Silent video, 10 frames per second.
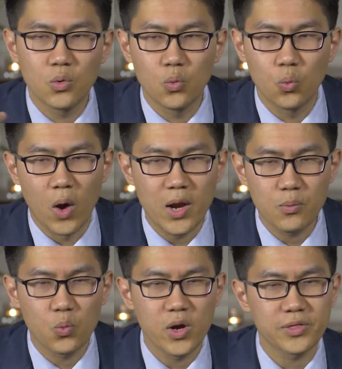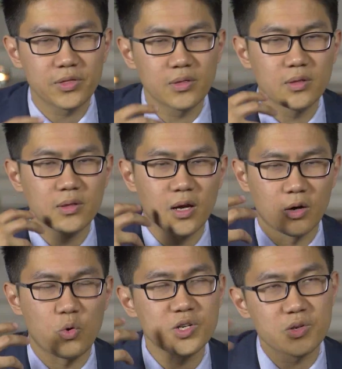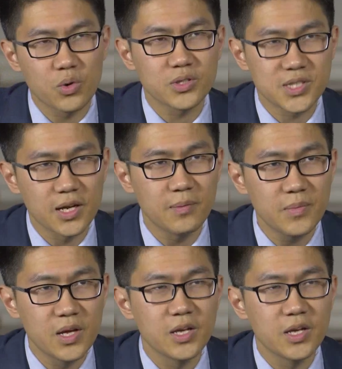went with a question to him,